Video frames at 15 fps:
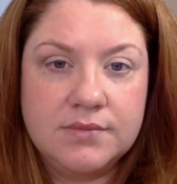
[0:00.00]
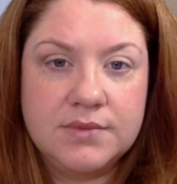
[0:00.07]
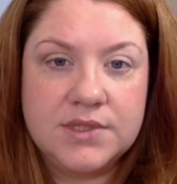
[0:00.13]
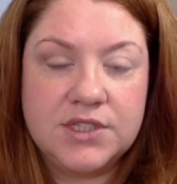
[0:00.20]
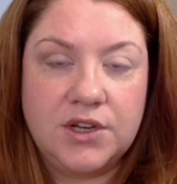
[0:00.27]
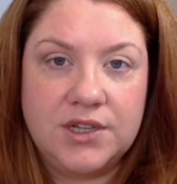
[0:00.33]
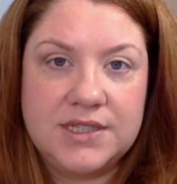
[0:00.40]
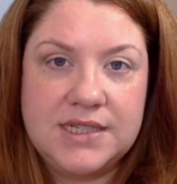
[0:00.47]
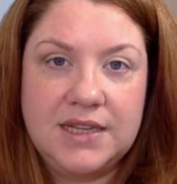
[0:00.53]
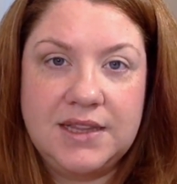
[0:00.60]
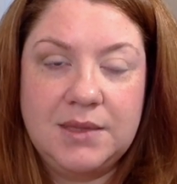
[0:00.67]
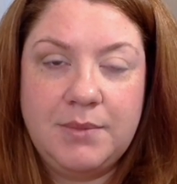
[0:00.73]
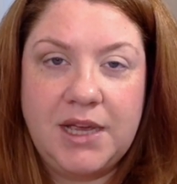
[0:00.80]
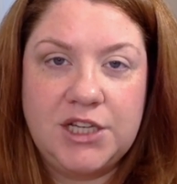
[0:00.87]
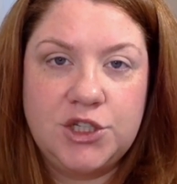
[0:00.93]
So it's
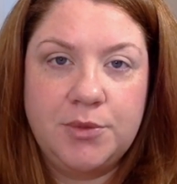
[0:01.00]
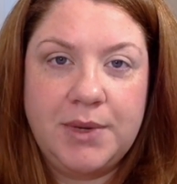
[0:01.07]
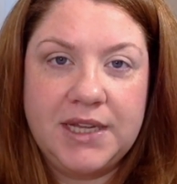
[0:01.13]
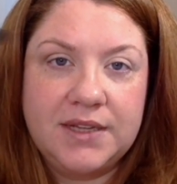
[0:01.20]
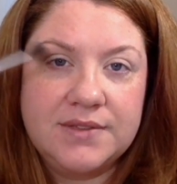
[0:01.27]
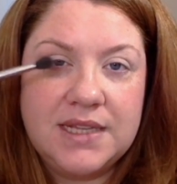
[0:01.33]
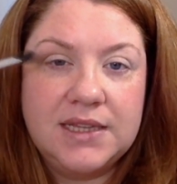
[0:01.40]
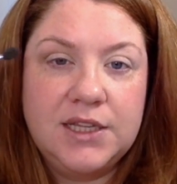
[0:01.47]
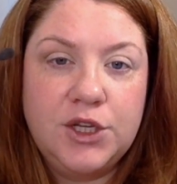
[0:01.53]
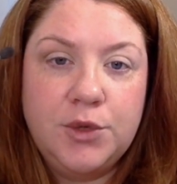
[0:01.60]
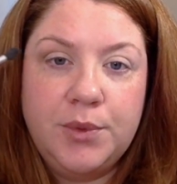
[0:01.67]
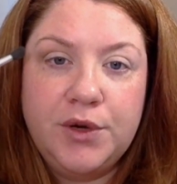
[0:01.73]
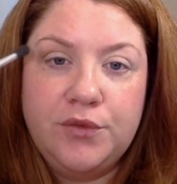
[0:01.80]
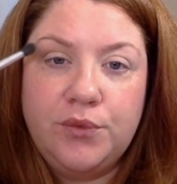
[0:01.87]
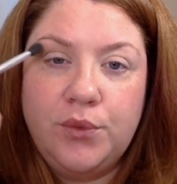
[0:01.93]
nothing major, but it gives a little
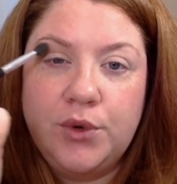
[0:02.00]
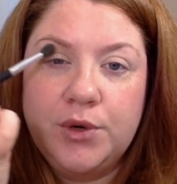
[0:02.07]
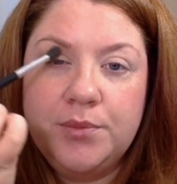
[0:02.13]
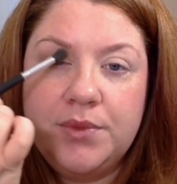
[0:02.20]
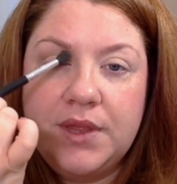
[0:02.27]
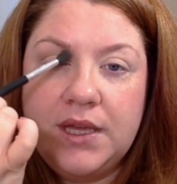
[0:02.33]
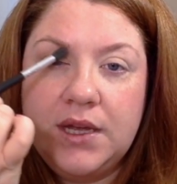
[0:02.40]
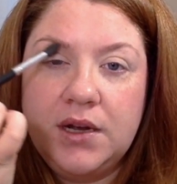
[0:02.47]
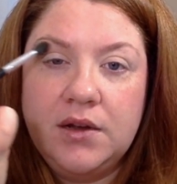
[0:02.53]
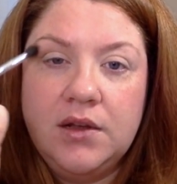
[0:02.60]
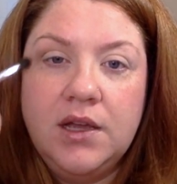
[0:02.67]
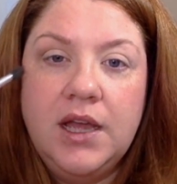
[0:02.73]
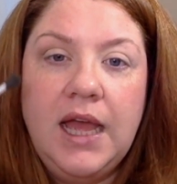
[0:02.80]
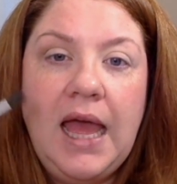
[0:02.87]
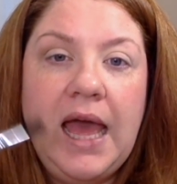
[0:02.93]
bit of warmth here,
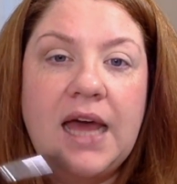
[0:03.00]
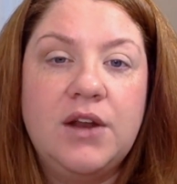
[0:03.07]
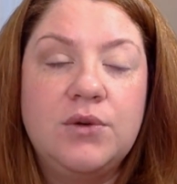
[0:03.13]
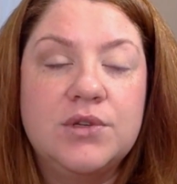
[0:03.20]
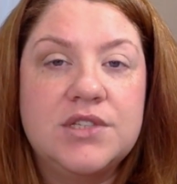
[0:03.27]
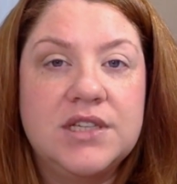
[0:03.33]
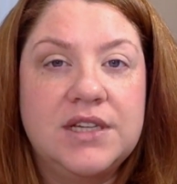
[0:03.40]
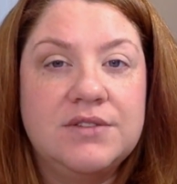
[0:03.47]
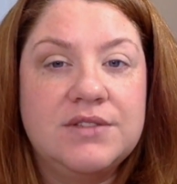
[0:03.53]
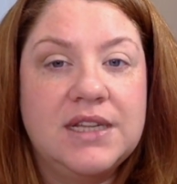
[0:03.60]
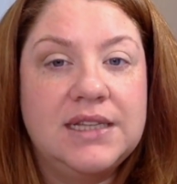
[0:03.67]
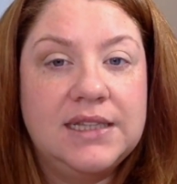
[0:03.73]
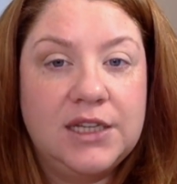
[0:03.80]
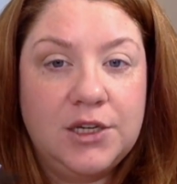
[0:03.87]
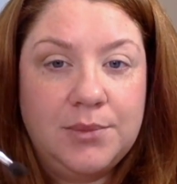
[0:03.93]
and it also gives a
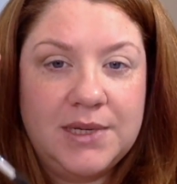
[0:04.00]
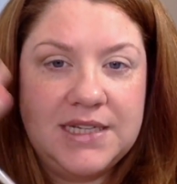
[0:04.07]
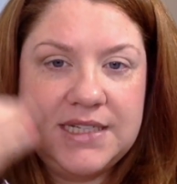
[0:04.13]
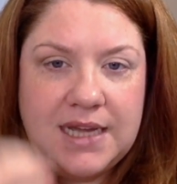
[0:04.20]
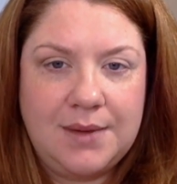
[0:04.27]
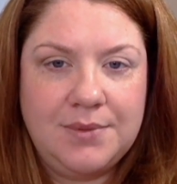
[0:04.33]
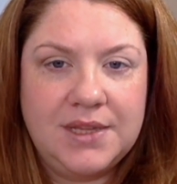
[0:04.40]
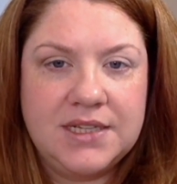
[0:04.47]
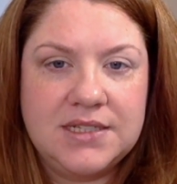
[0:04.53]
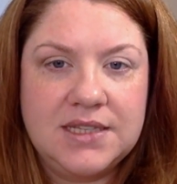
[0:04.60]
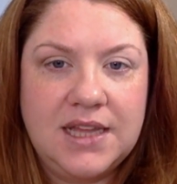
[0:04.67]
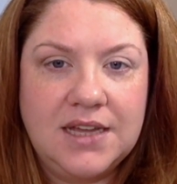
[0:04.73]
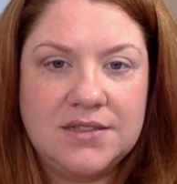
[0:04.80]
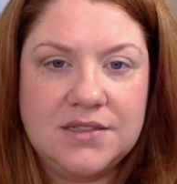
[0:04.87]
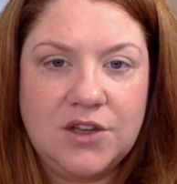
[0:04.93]
little bit of depth into
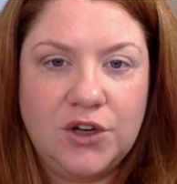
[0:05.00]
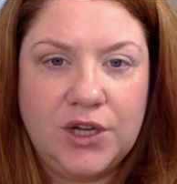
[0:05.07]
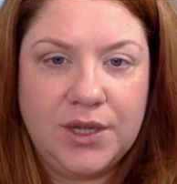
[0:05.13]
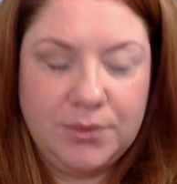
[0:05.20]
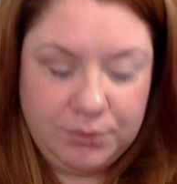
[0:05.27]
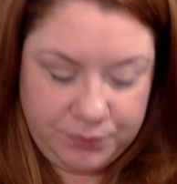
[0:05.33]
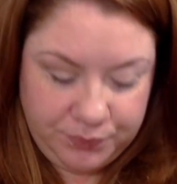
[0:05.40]
that socket.